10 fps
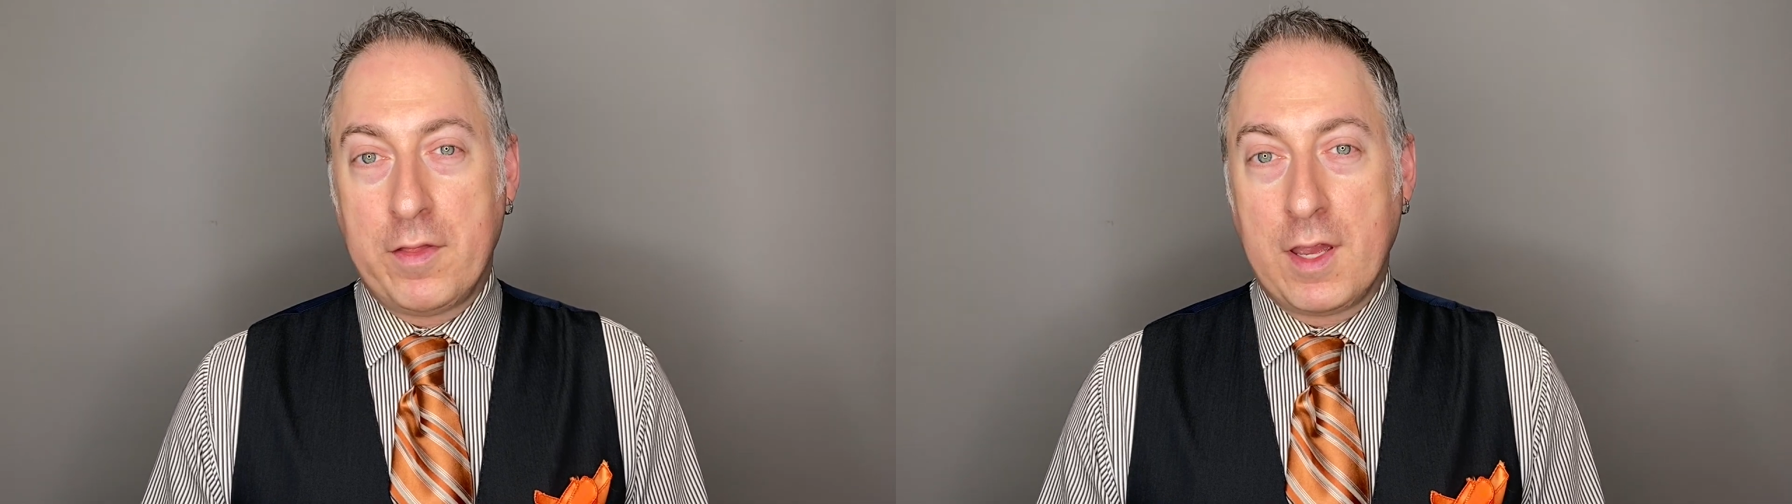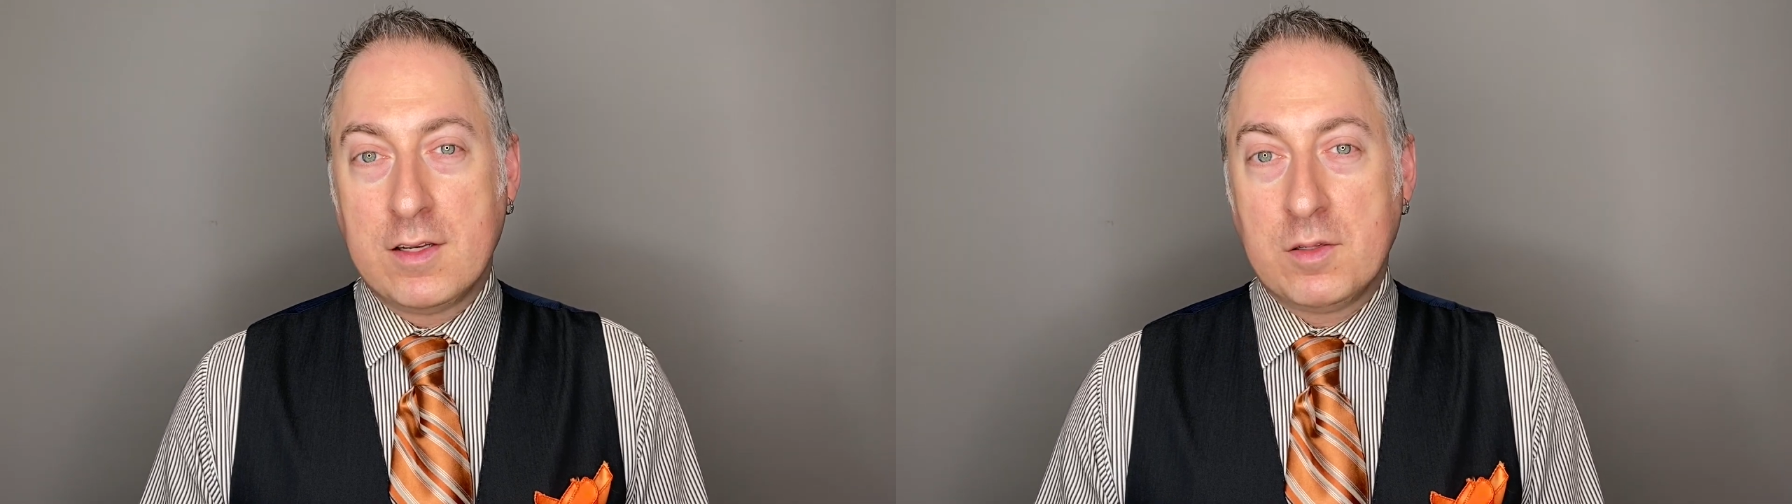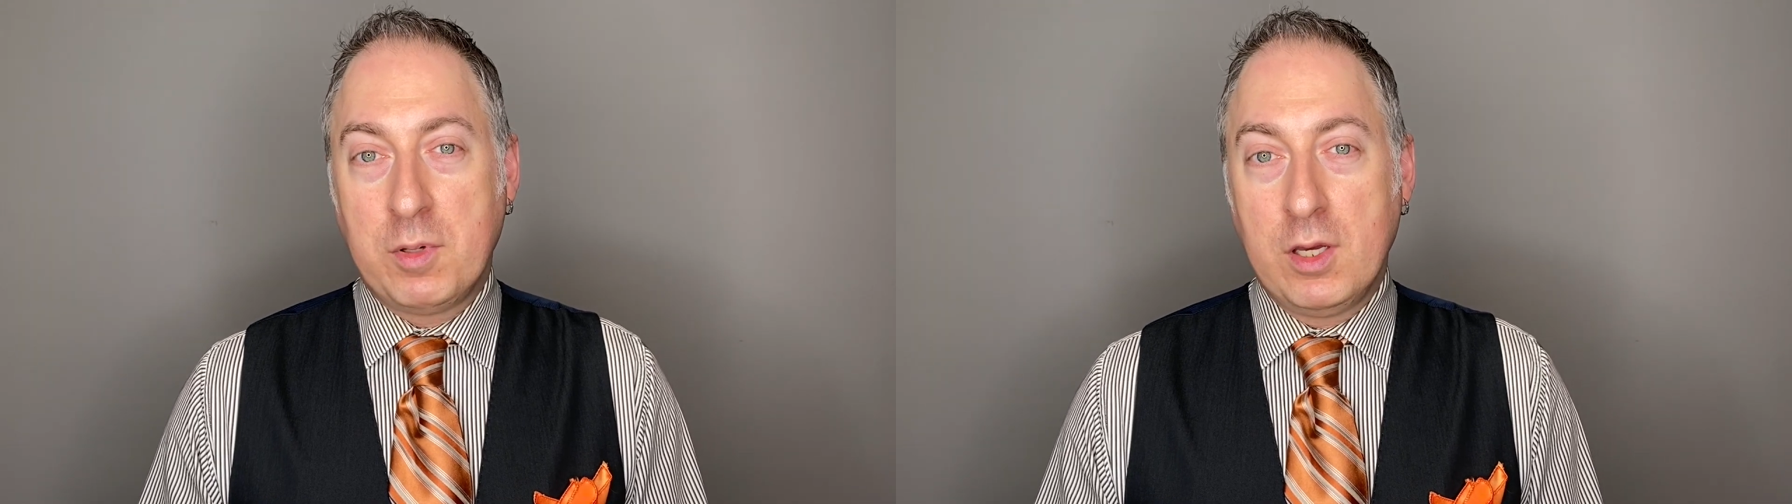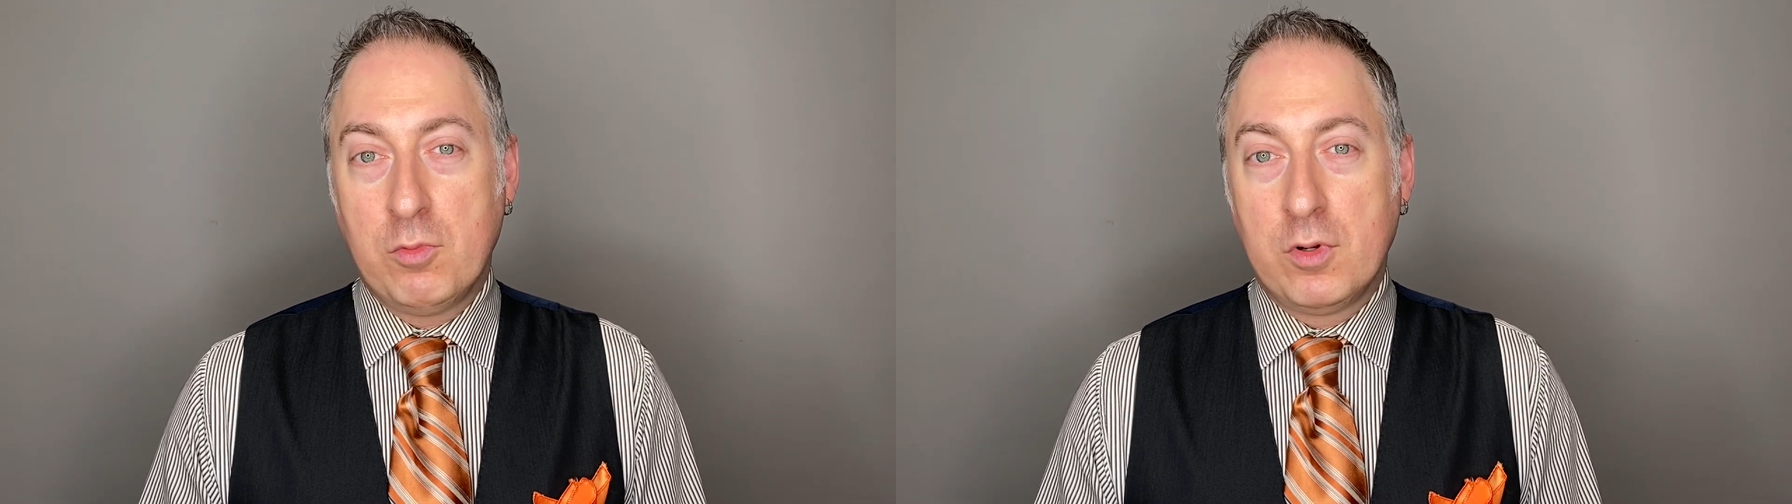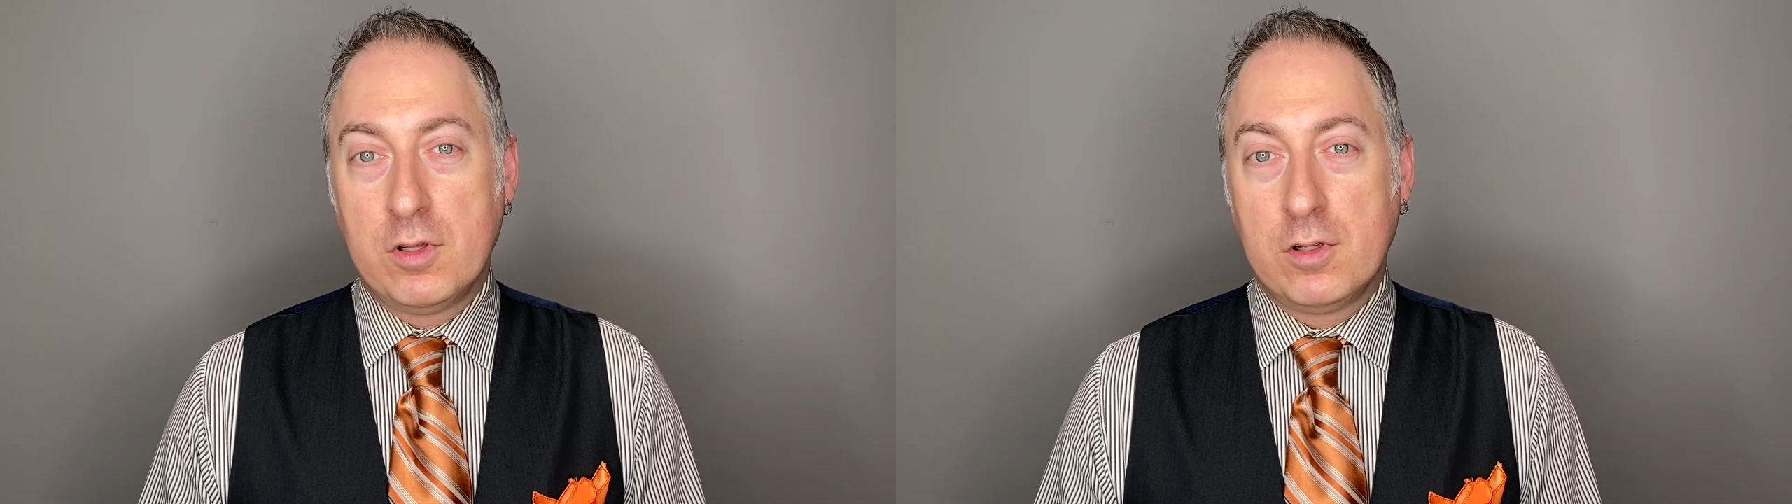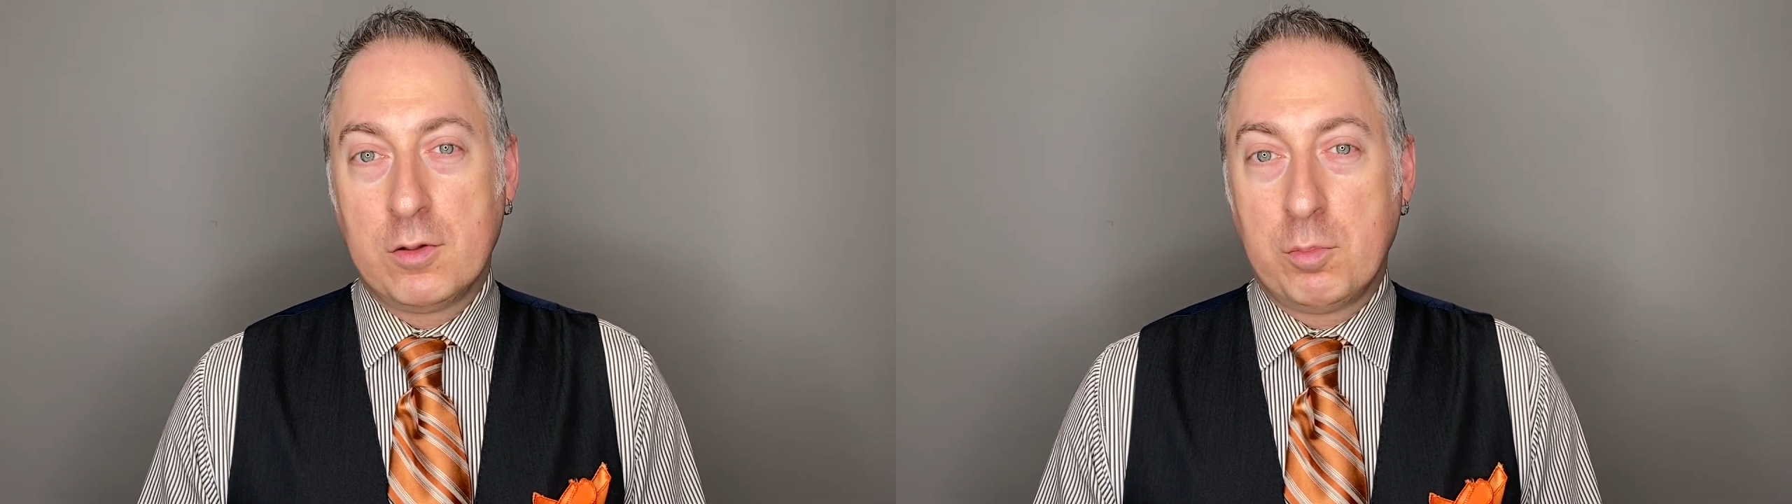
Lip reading: the NDP will